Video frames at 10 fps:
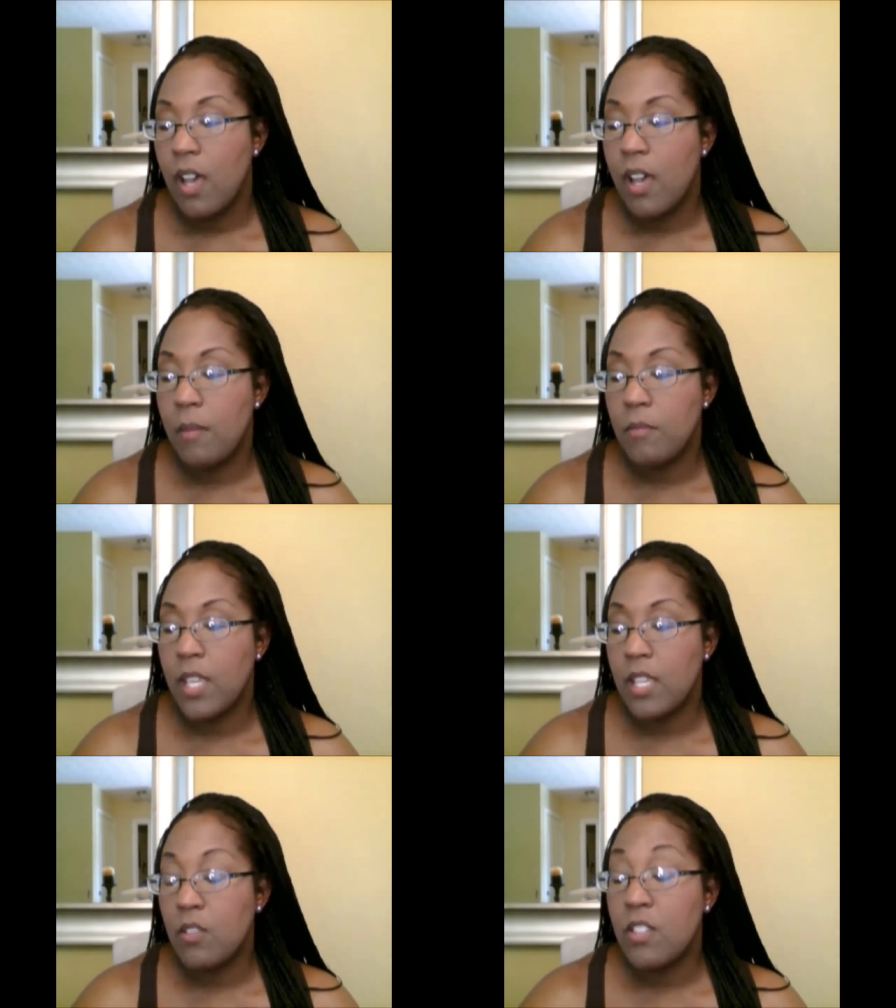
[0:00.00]
um,
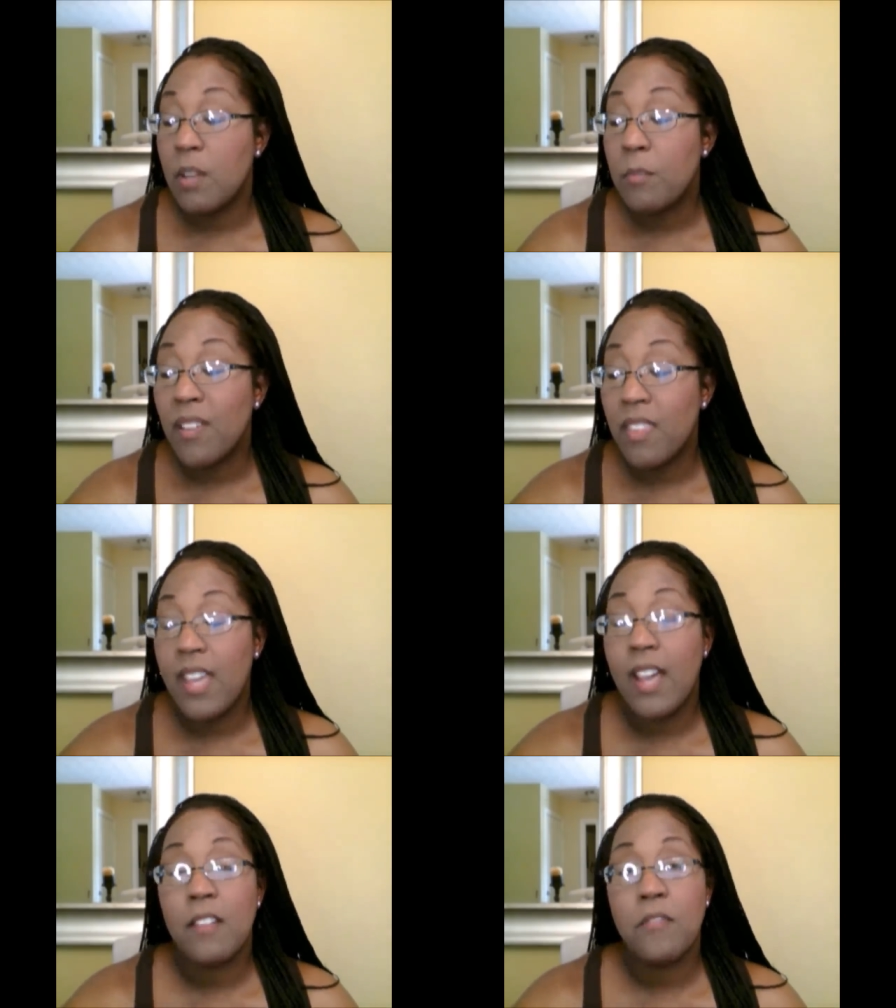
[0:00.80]
that you jump on
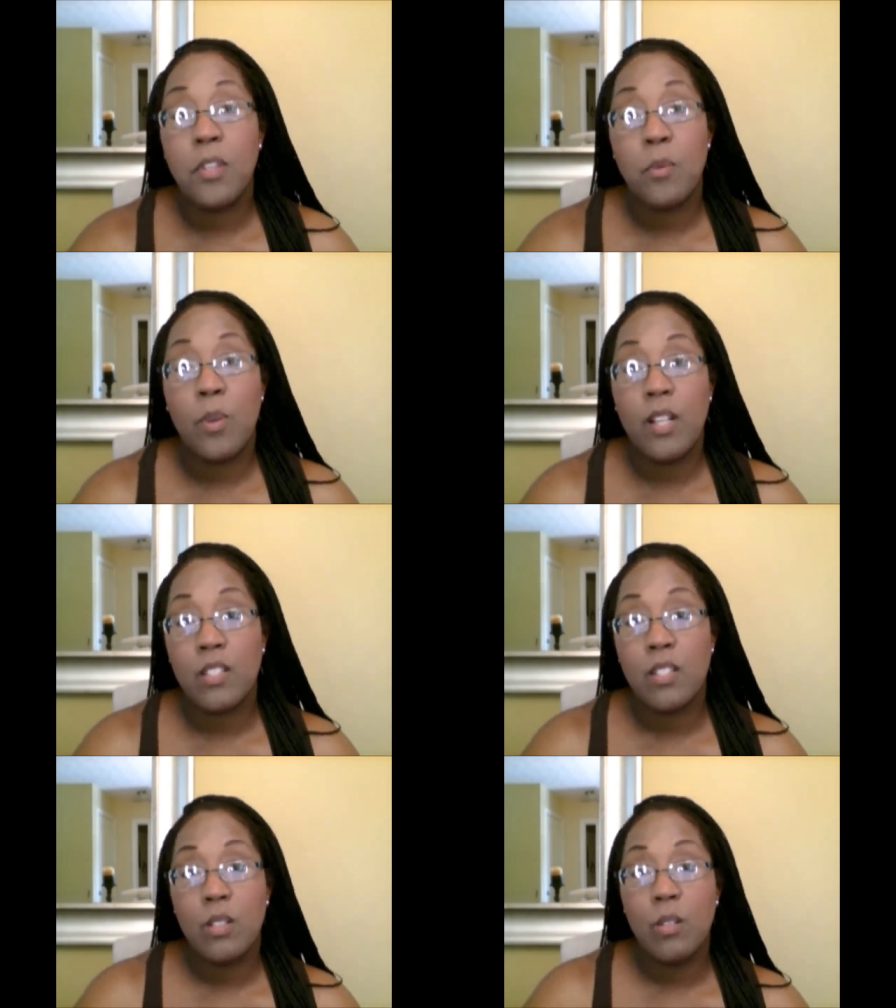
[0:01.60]
that if you want
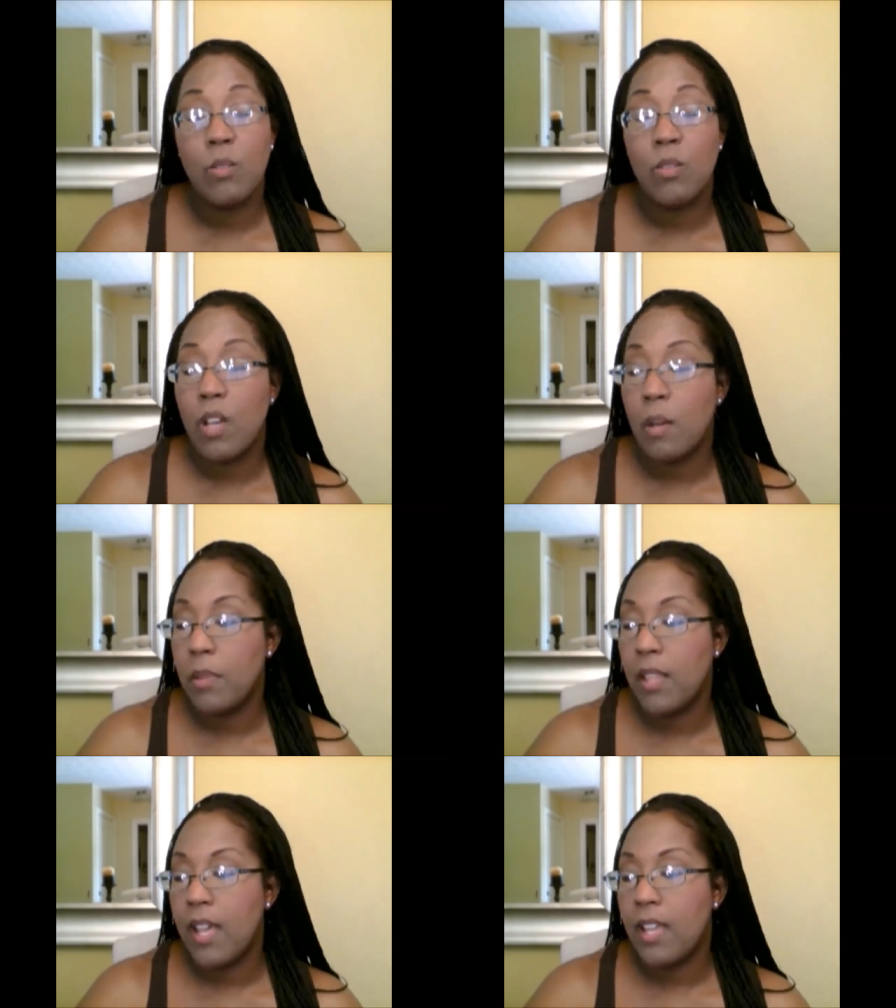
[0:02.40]
to
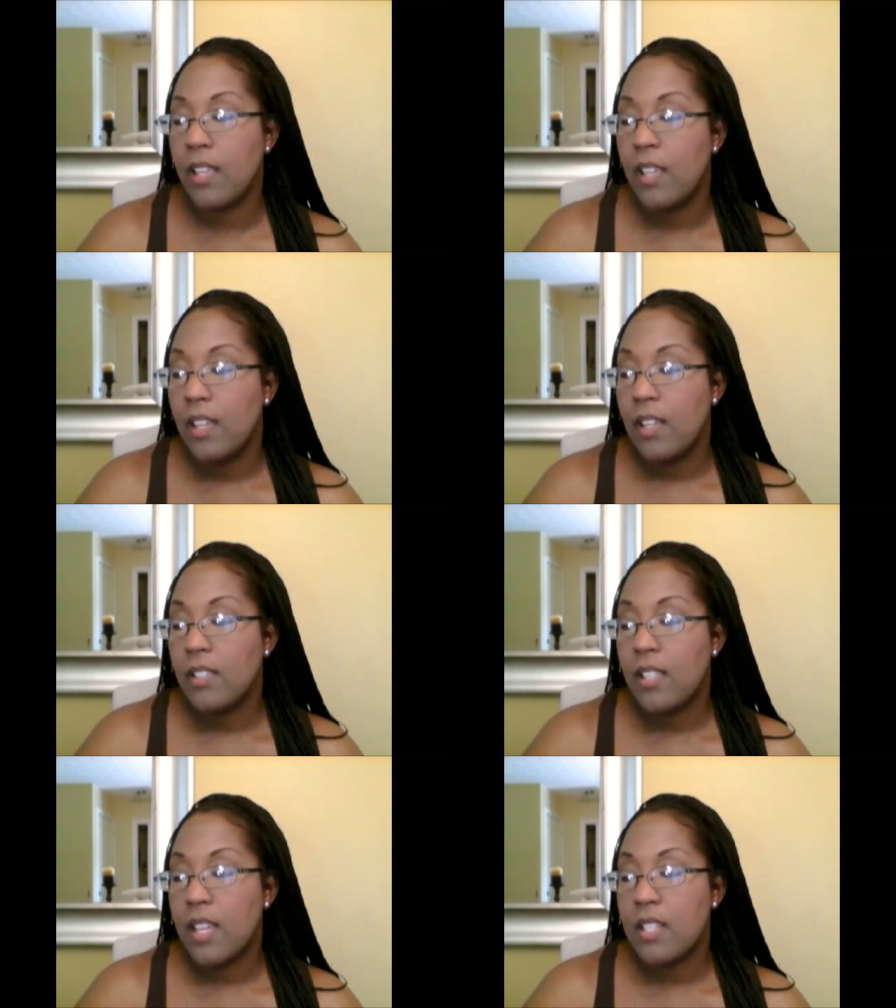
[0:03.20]
apply
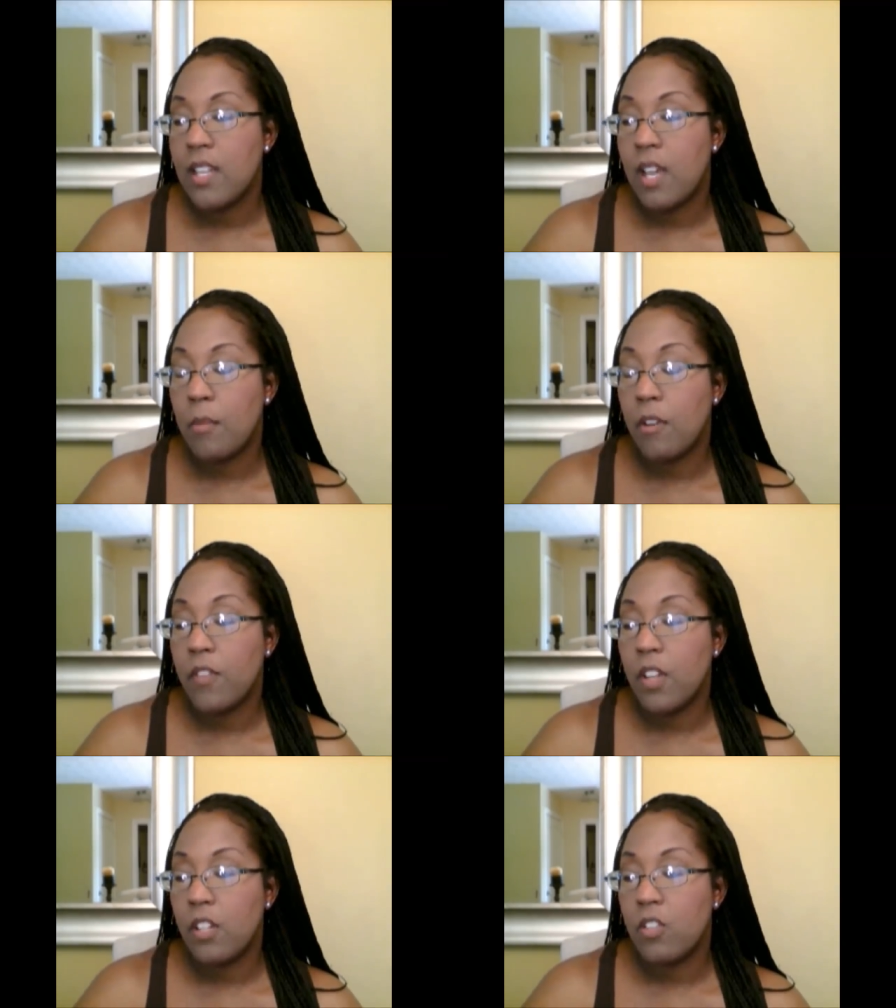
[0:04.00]
to that job or
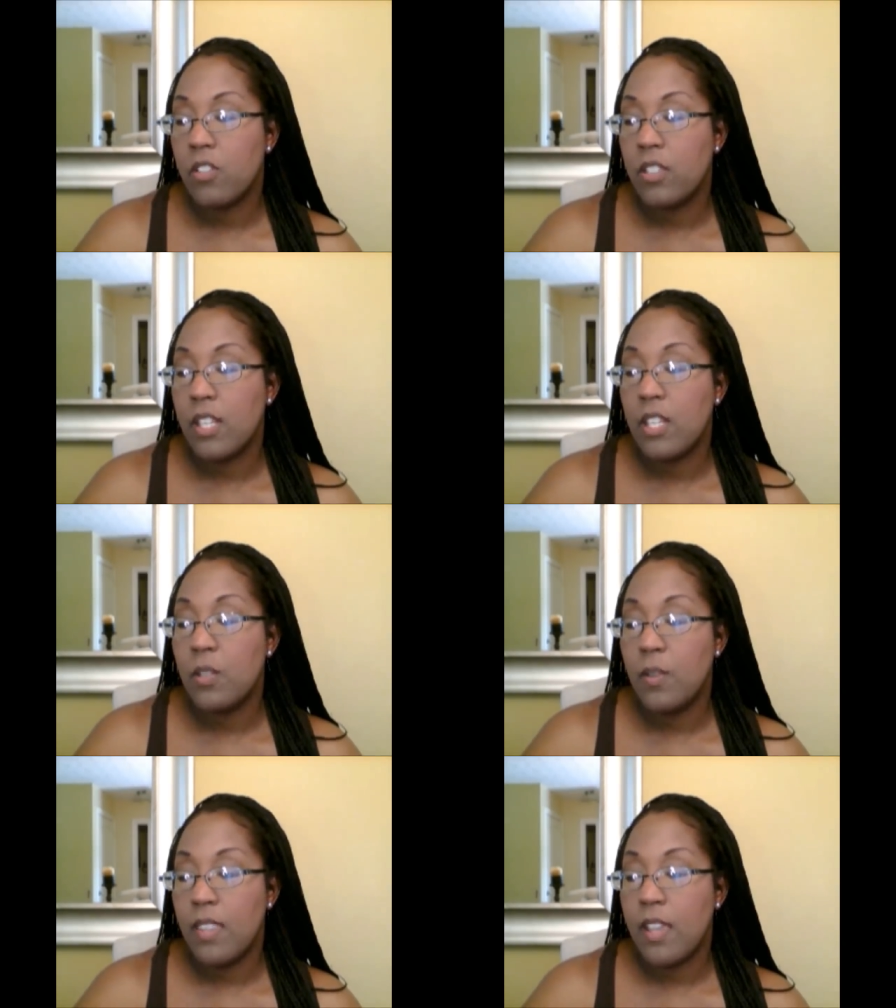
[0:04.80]
if you're interested in
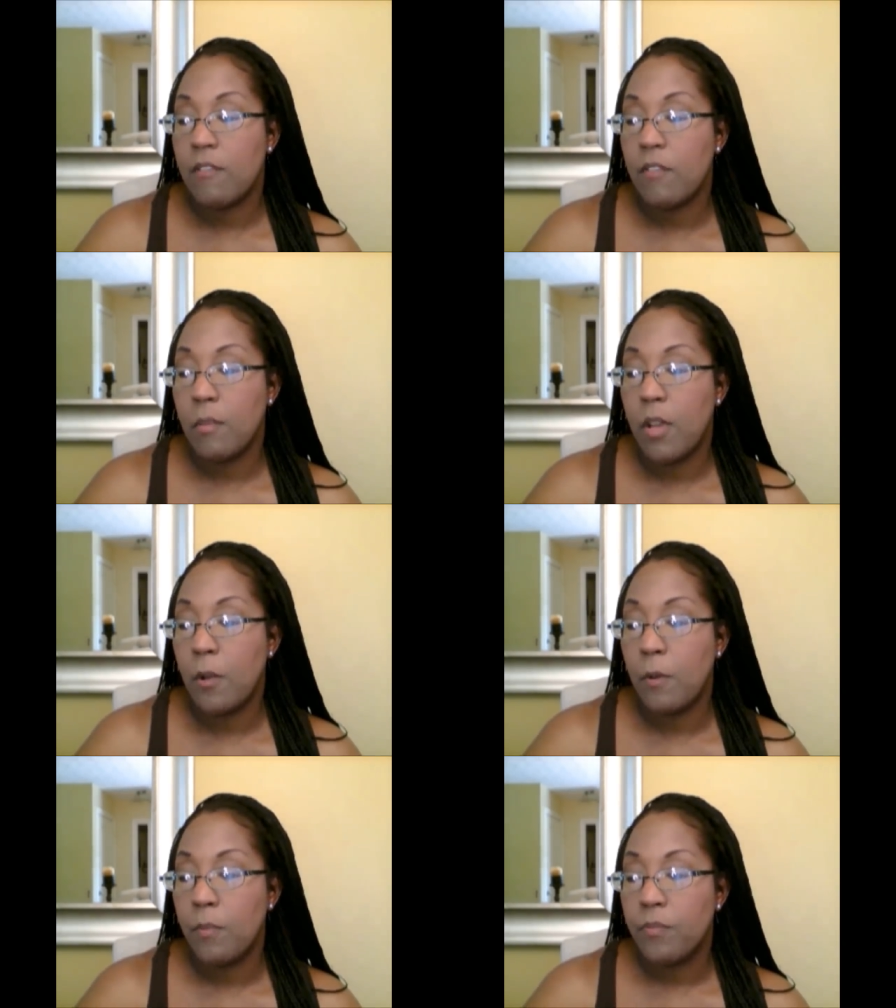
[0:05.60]
doing that from
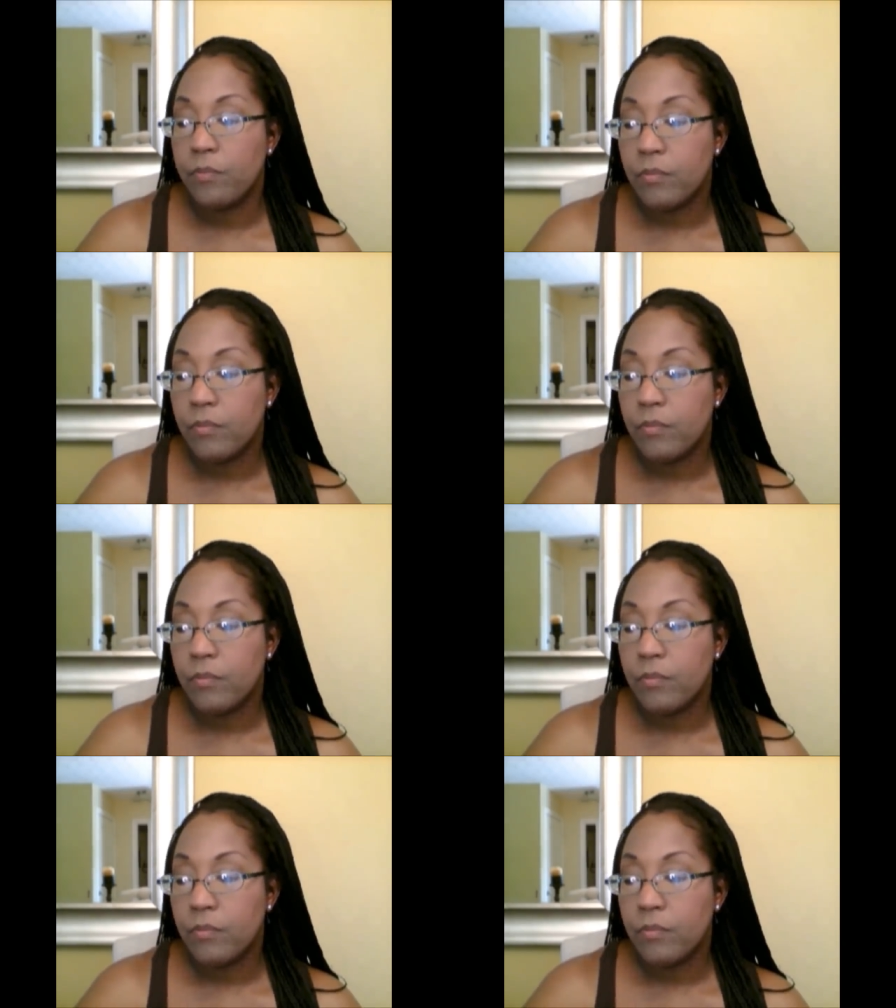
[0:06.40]
home.